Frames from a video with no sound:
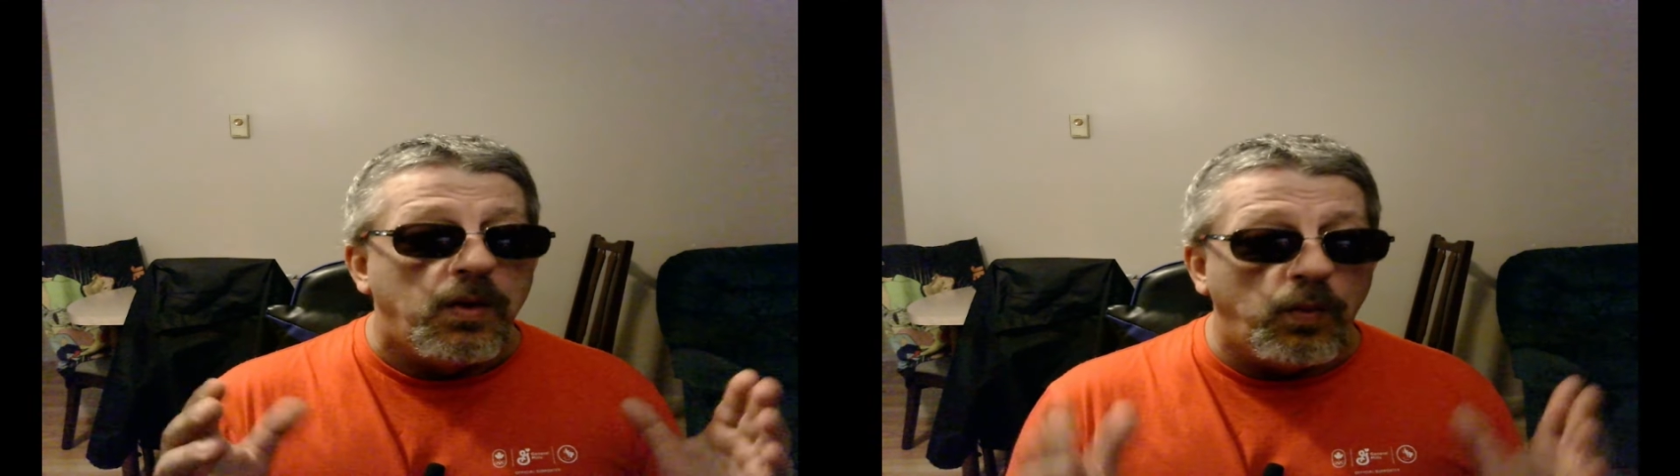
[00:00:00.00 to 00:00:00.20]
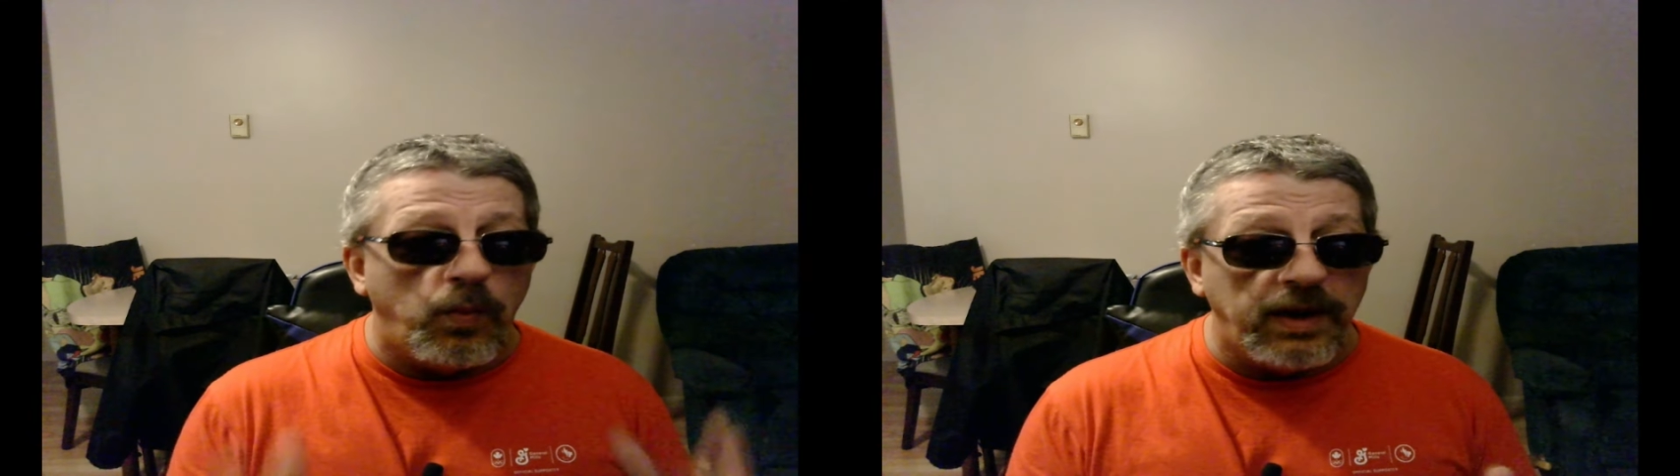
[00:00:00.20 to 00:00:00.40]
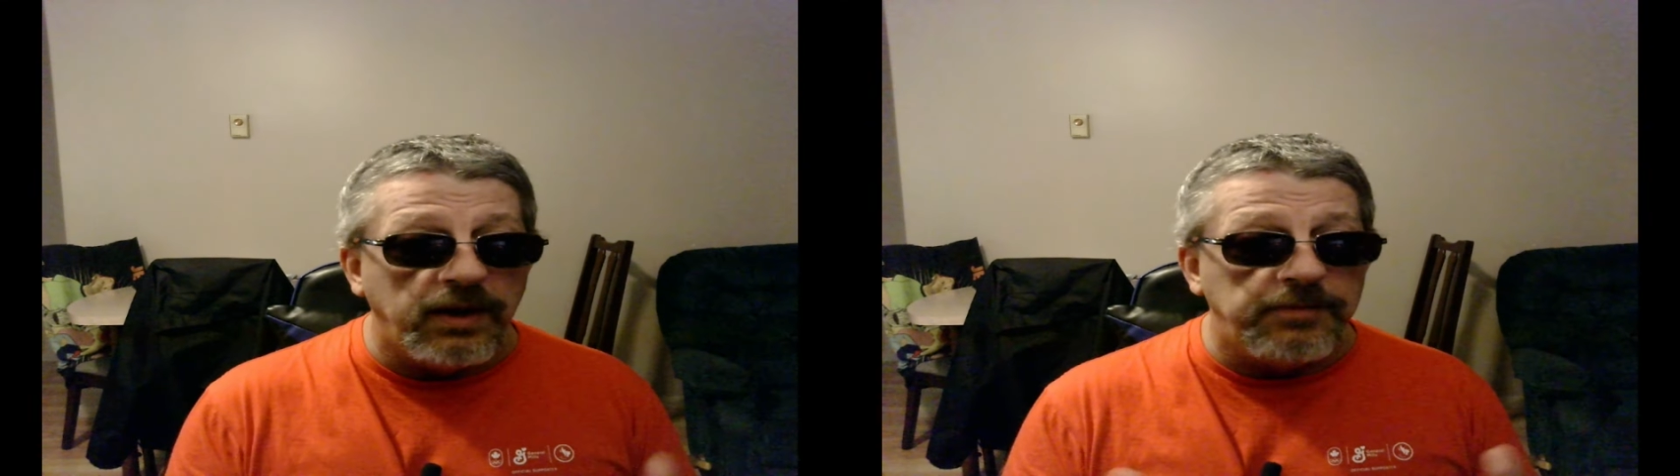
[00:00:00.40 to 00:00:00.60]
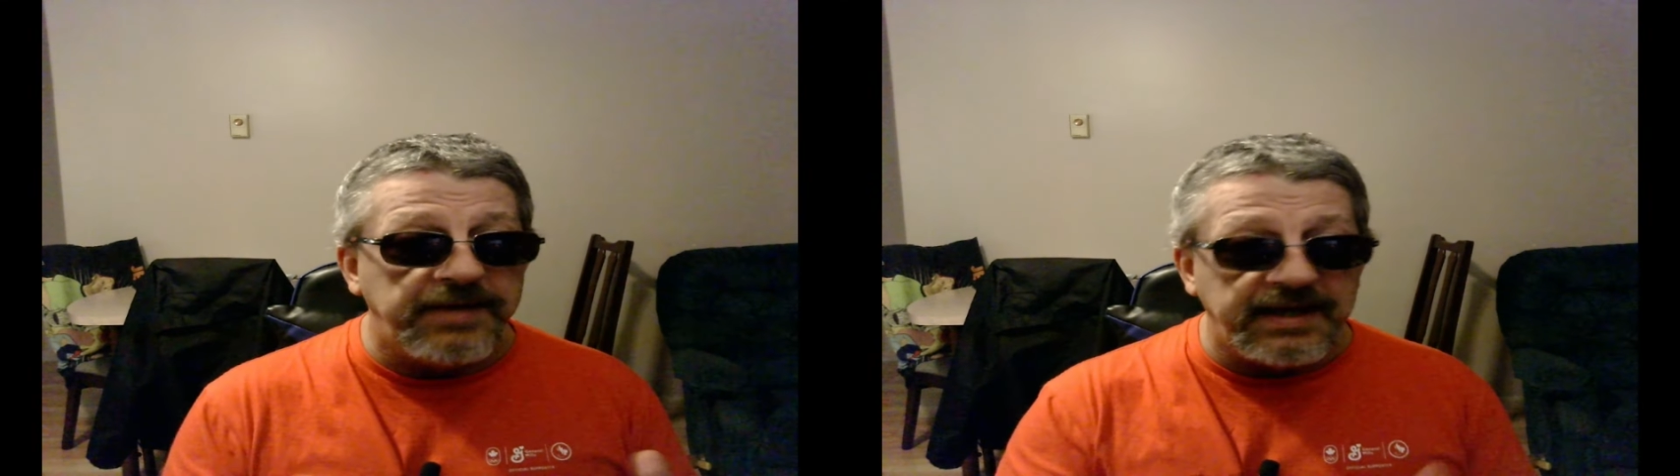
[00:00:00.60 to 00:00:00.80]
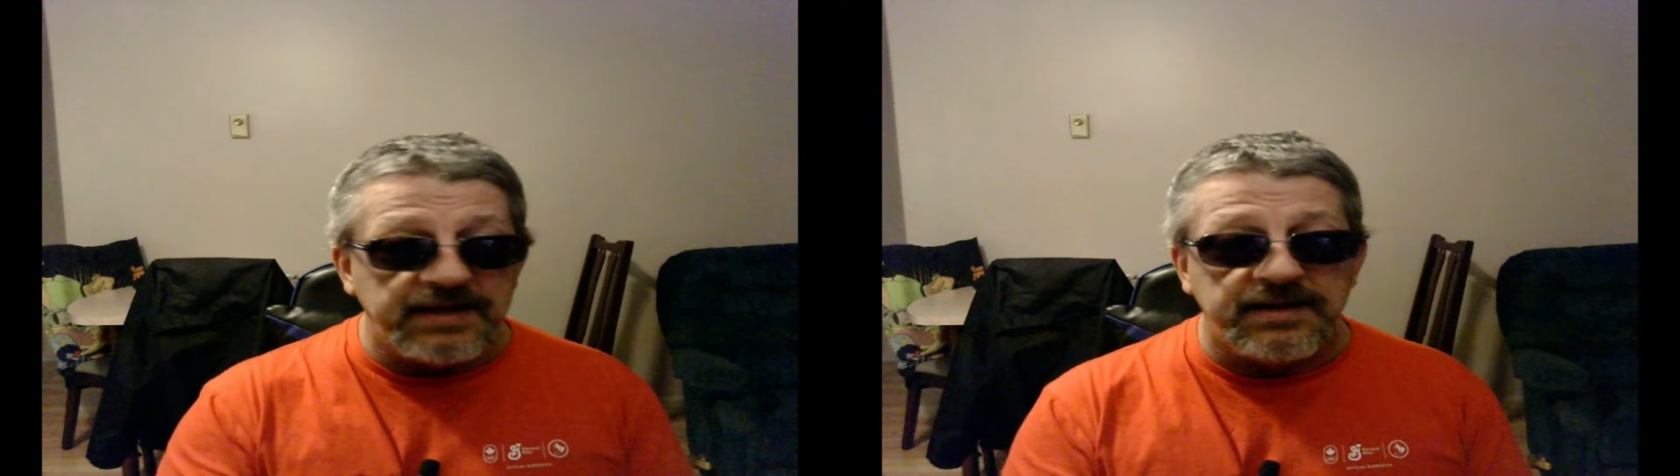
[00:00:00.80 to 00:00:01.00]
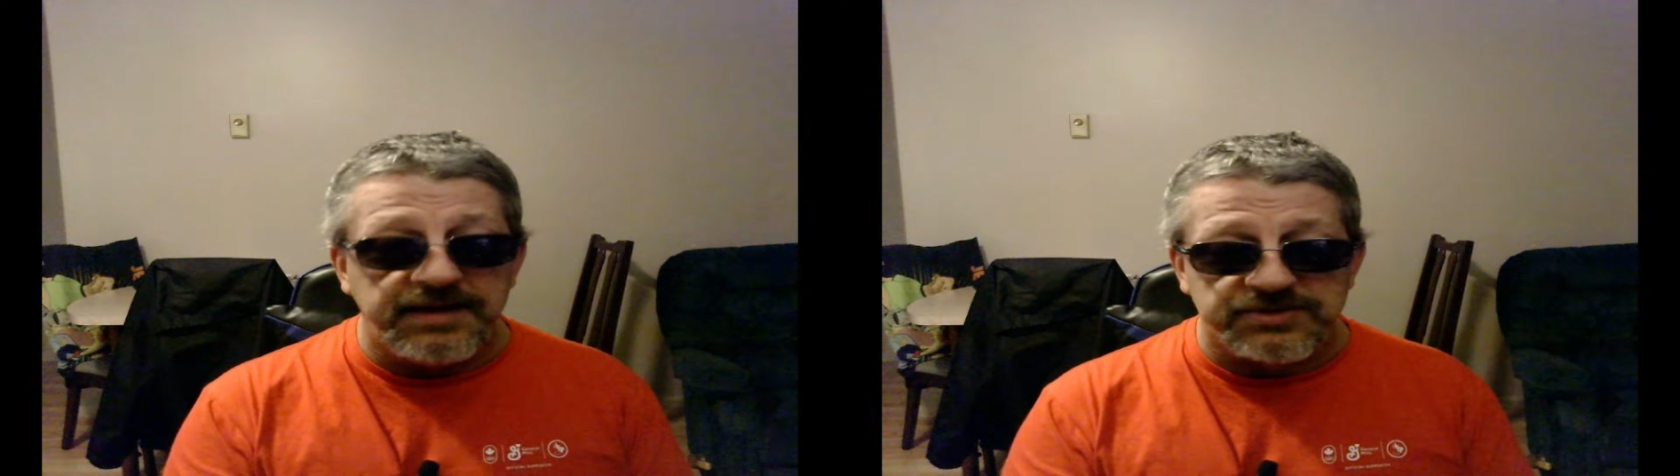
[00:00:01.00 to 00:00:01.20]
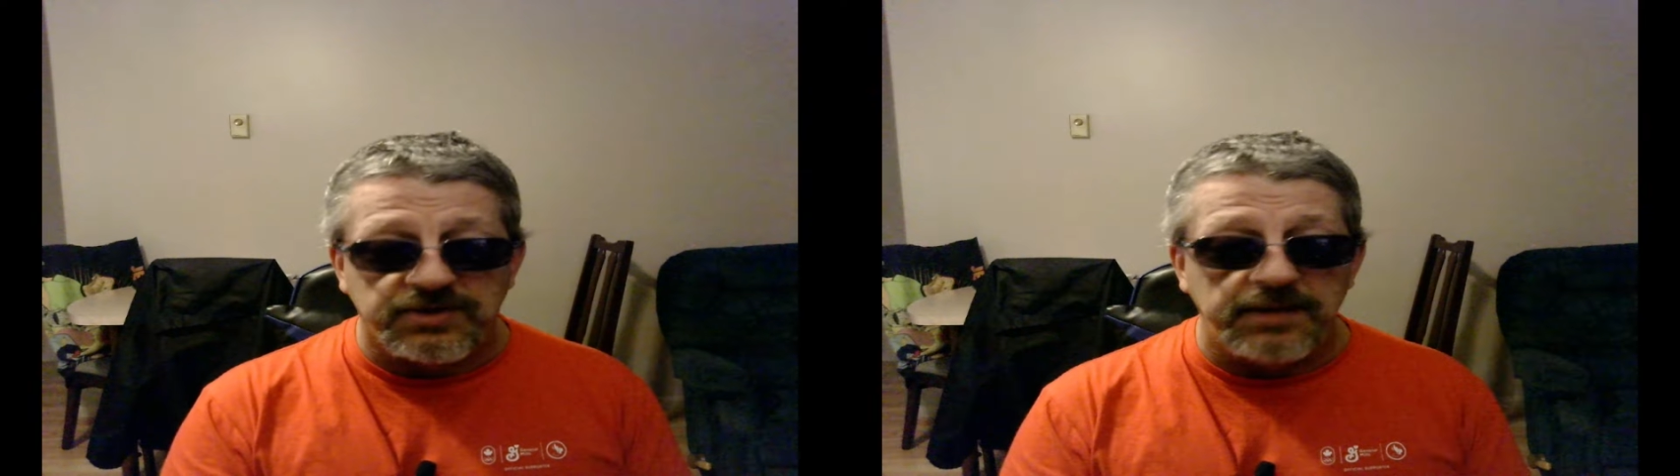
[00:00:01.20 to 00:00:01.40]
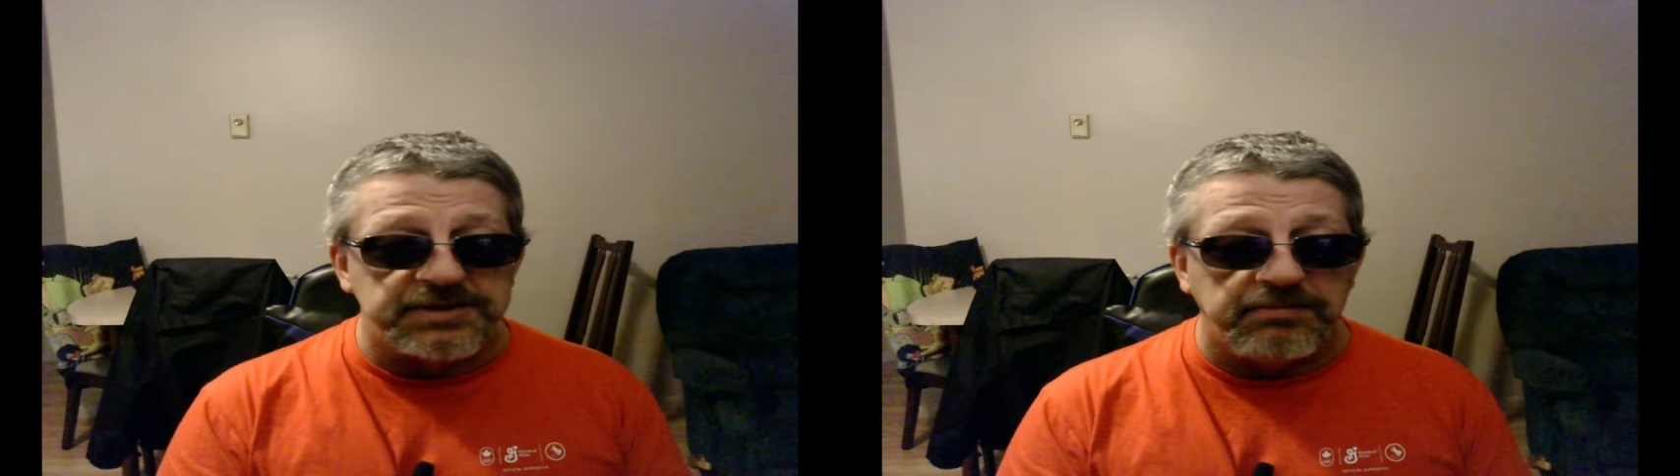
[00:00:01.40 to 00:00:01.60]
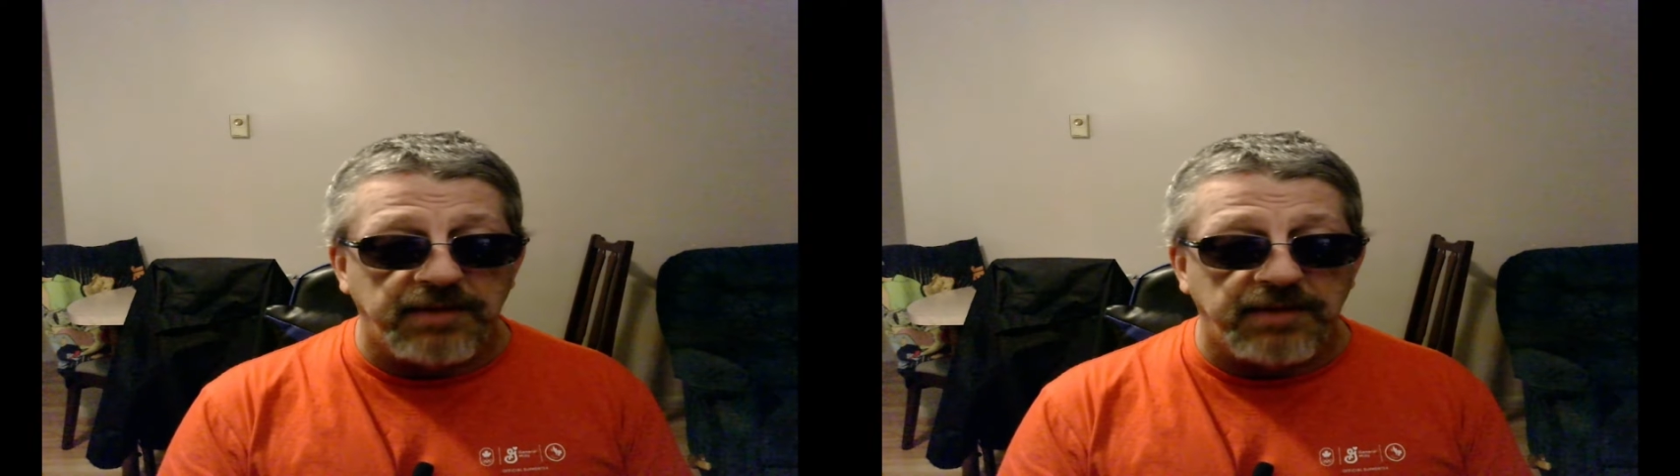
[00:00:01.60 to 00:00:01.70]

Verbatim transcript: will be in the description